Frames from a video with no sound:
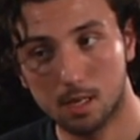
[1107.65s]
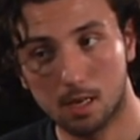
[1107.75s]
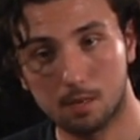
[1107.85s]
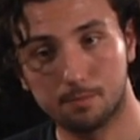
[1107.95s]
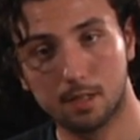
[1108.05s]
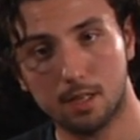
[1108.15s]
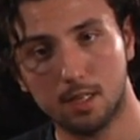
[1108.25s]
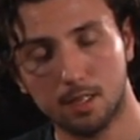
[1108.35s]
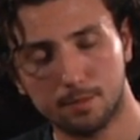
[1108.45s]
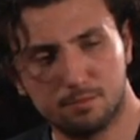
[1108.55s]

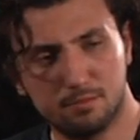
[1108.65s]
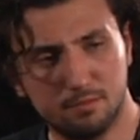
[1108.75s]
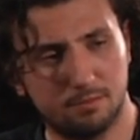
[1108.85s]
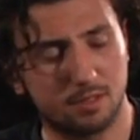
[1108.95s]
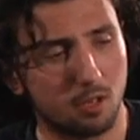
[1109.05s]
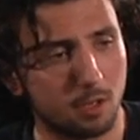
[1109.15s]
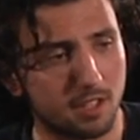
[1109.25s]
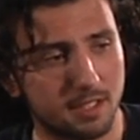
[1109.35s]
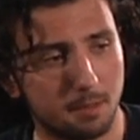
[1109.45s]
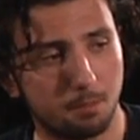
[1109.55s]
They're
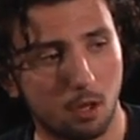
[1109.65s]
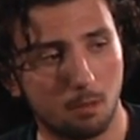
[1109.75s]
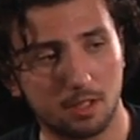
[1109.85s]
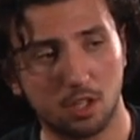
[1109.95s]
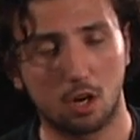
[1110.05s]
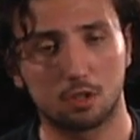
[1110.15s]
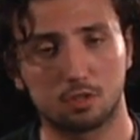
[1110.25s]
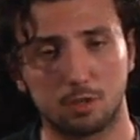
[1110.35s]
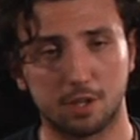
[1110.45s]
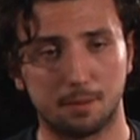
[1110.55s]
very simple, but they're
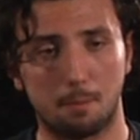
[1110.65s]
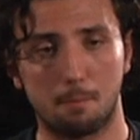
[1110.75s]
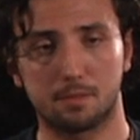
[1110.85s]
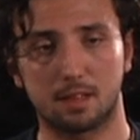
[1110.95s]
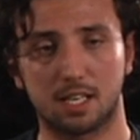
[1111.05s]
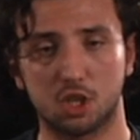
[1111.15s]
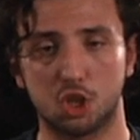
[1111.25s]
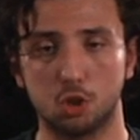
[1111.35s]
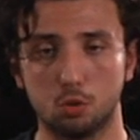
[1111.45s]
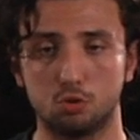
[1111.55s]
also very, like,
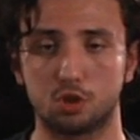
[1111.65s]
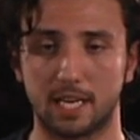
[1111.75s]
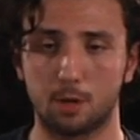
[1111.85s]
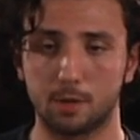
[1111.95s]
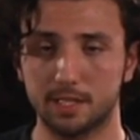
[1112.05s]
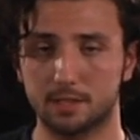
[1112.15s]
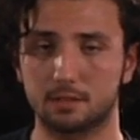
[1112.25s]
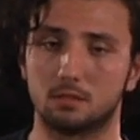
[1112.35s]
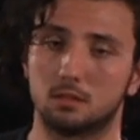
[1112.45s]
huge areas